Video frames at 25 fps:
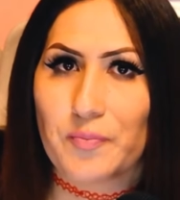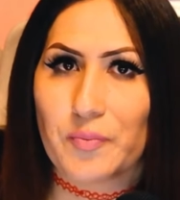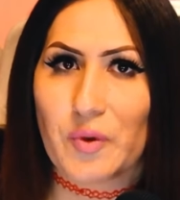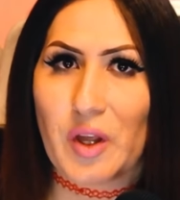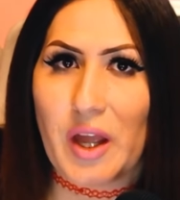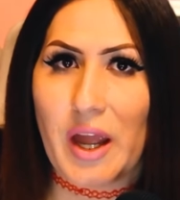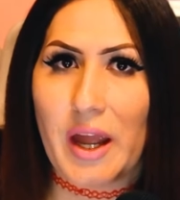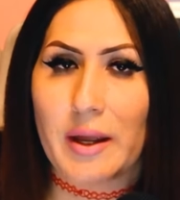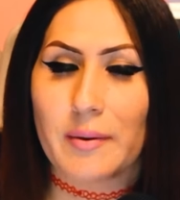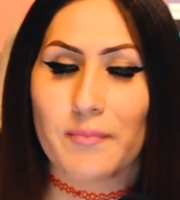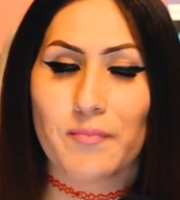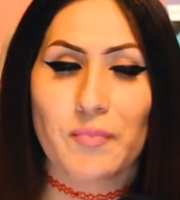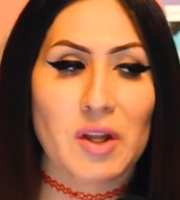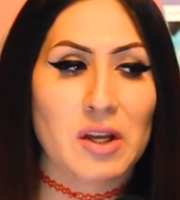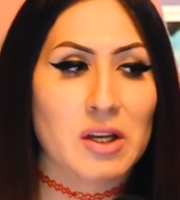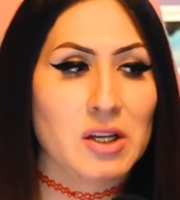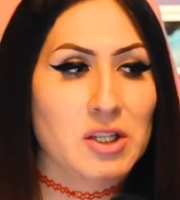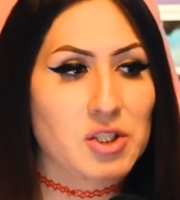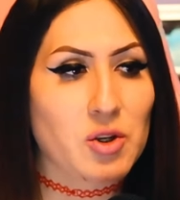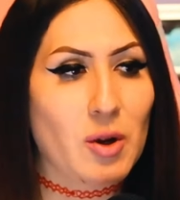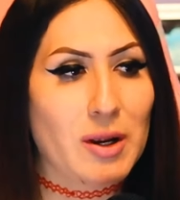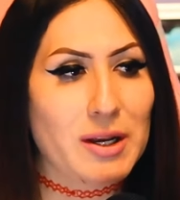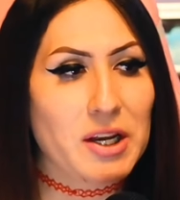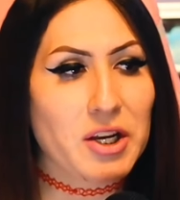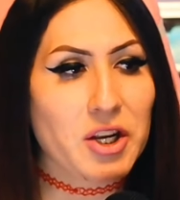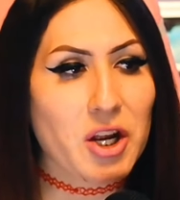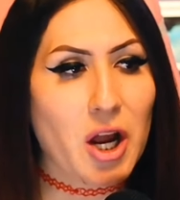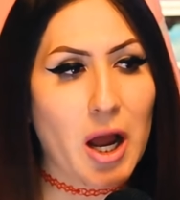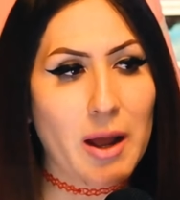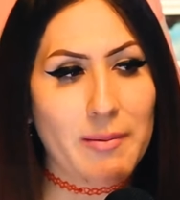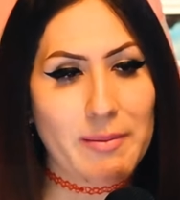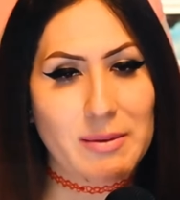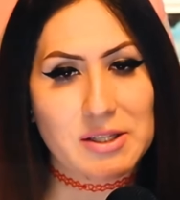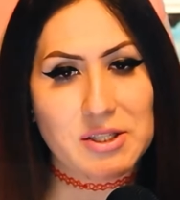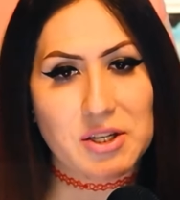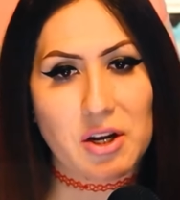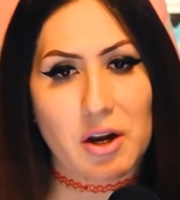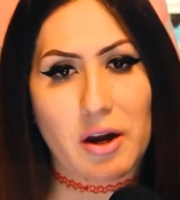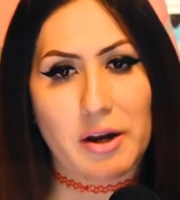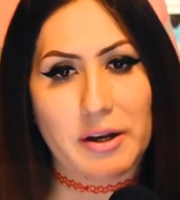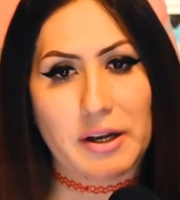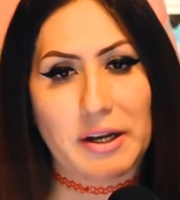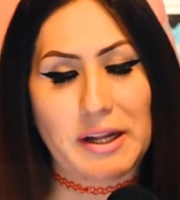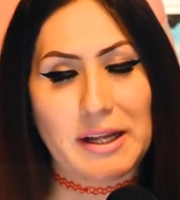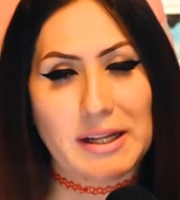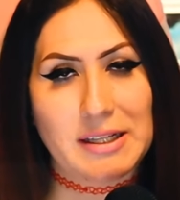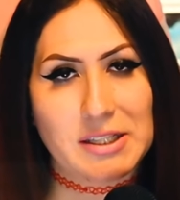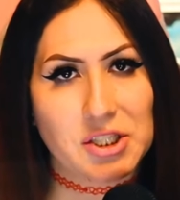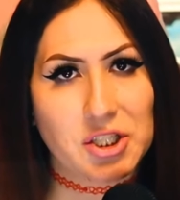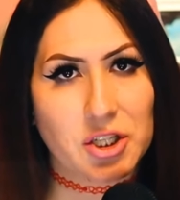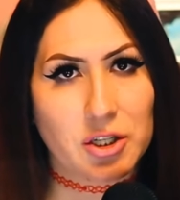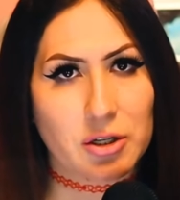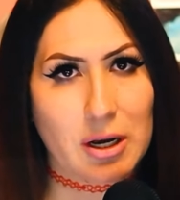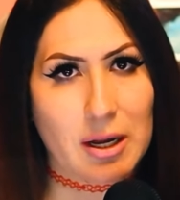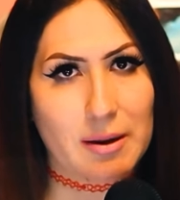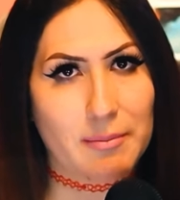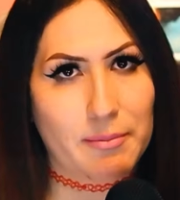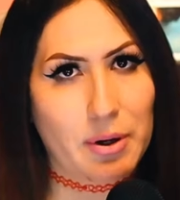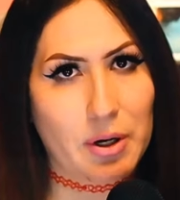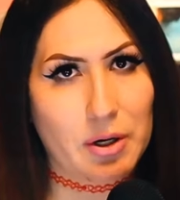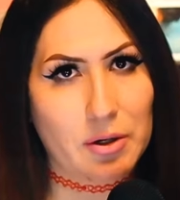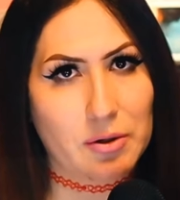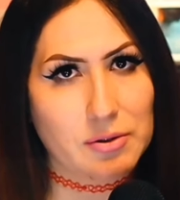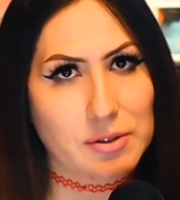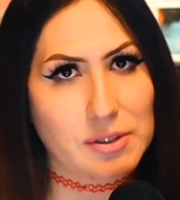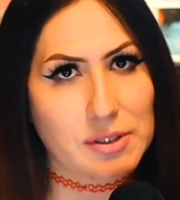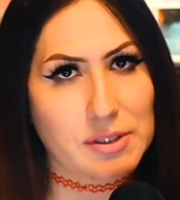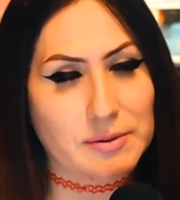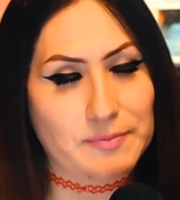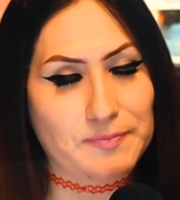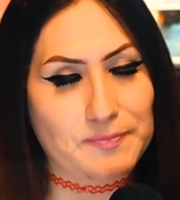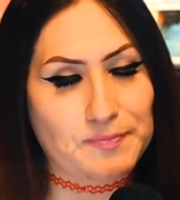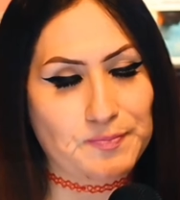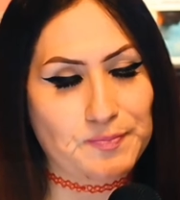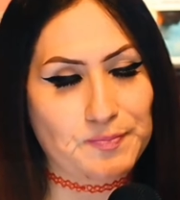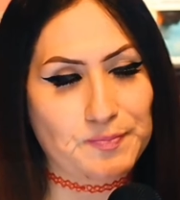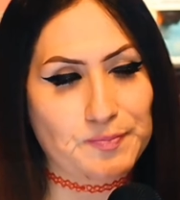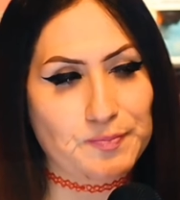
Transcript: Okay, so I did comment on an Instagram post